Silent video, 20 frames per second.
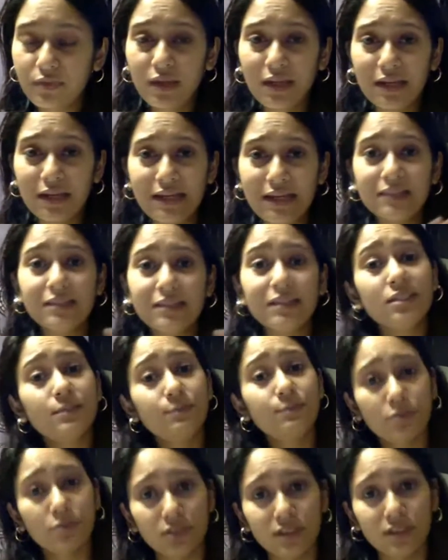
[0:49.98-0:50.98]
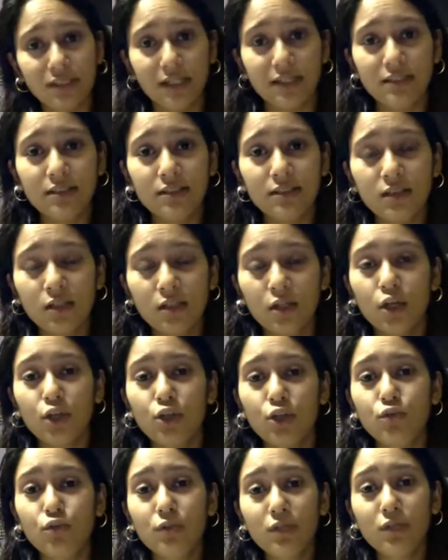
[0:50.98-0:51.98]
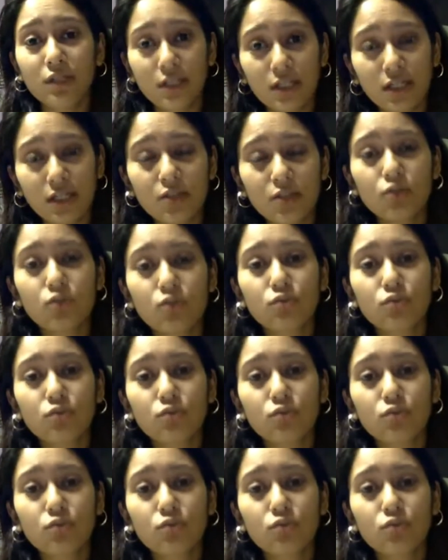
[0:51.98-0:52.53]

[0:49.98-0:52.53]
in this process, you need